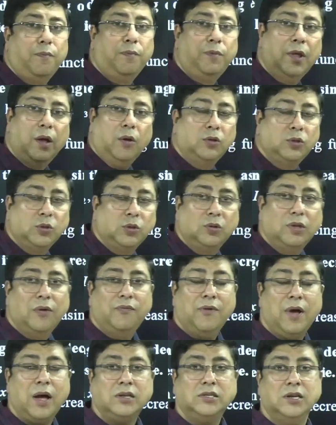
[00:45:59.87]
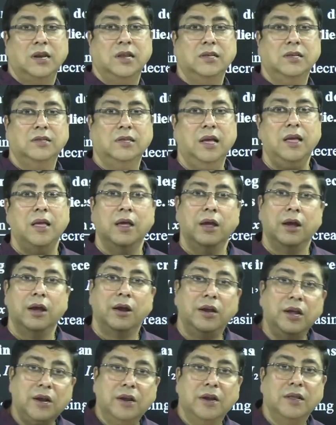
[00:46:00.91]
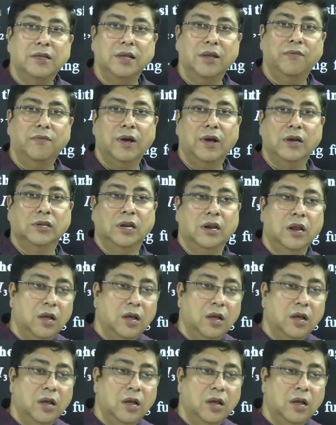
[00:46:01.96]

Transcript: So the function is the decreasing function.